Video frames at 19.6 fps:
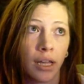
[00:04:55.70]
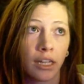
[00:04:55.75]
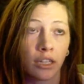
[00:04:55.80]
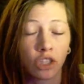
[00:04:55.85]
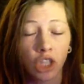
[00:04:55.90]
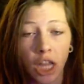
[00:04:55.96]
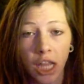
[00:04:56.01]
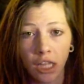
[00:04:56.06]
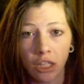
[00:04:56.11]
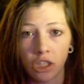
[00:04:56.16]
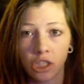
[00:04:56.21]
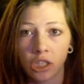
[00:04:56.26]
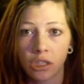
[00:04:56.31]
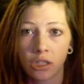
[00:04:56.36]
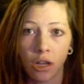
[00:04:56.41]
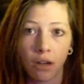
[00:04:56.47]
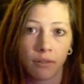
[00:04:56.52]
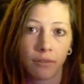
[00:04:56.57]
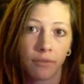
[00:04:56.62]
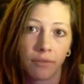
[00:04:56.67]
change
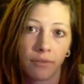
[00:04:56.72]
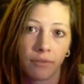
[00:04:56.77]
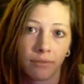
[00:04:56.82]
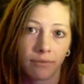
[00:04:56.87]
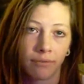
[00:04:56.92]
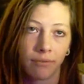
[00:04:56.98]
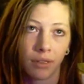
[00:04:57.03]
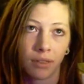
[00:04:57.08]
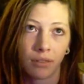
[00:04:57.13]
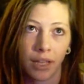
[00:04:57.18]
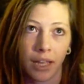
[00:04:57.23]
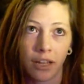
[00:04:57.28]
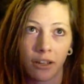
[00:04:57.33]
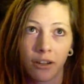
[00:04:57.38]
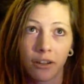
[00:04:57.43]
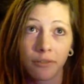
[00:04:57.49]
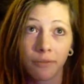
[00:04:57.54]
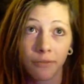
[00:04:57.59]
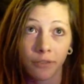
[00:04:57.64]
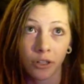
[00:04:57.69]
stuff like
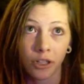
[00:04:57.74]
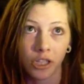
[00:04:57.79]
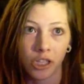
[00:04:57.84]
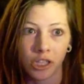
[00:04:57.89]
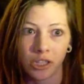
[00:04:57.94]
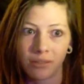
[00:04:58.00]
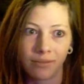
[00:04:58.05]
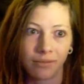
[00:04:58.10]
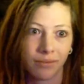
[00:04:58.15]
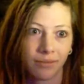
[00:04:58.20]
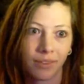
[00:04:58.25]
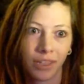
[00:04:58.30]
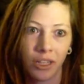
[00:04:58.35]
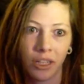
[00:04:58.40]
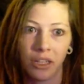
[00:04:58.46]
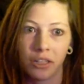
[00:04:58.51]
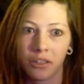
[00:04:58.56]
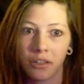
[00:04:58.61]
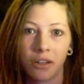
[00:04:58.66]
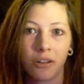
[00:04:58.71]
conversion. You
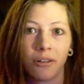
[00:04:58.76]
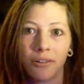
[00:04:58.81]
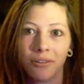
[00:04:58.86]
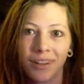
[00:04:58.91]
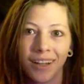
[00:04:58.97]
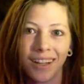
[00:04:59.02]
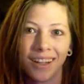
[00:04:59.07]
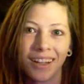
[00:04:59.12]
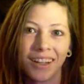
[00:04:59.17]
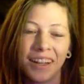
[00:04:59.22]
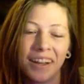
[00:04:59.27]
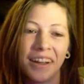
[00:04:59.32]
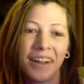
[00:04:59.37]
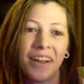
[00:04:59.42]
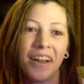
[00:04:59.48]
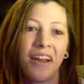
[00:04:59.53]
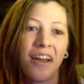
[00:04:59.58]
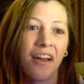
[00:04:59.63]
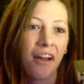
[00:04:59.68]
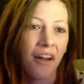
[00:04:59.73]
need to know.
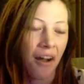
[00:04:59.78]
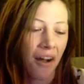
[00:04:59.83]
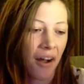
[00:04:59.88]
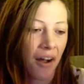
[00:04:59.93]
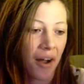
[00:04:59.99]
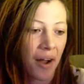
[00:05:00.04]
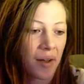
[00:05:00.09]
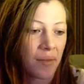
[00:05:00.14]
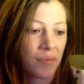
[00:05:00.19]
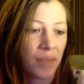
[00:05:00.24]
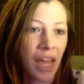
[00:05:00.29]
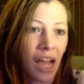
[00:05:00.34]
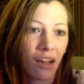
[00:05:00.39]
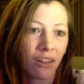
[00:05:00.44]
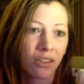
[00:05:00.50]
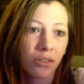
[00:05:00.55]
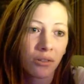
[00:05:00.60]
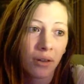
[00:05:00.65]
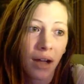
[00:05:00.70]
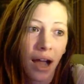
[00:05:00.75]
They
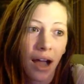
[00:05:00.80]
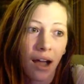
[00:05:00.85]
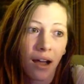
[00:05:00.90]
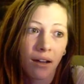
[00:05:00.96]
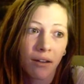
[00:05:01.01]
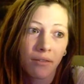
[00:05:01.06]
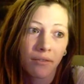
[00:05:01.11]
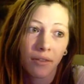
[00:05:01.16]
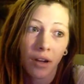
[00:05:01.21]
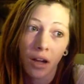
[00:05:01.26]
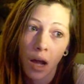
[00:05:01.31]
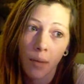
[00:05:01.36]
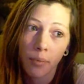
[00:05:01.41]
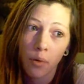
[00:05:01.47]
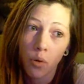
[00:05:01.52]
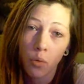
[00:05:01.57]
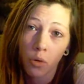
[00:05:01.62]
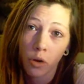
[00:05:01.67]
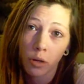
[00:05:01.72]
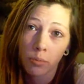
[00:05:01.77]
also have a
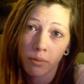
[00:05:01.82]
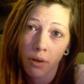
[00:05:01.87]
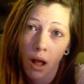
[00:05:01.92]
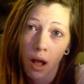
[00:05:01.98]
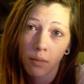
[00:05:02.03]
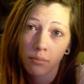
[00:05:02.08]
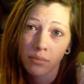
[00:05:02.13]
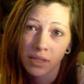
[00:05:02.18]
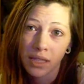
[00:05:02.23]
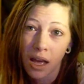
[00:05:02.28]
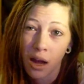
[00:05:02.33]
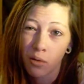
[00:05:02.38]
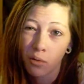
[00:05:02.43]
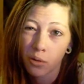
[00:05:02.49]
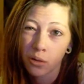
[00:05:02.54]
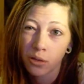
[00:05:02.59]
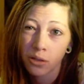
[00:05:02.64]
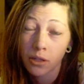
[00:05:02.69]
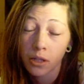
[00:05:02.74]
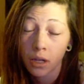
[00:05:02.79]
couple word problems that
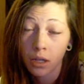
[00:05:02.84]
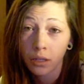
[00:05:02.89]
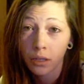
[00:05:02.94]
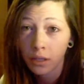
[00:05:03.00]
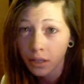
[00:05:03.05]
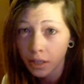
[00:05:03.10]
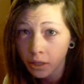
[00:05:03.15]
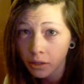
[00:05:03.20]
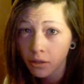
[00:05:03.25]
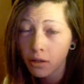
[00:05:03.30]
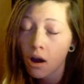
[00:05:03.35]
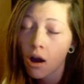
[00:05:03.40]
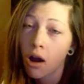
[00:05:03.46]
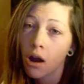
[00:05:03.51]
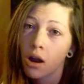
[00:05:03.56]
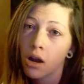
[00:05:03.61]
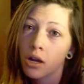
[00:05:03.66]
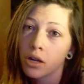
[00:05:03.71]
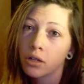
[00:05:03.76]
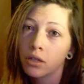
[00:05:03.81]
were a little
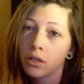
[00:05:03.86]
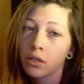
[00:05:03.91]
hard,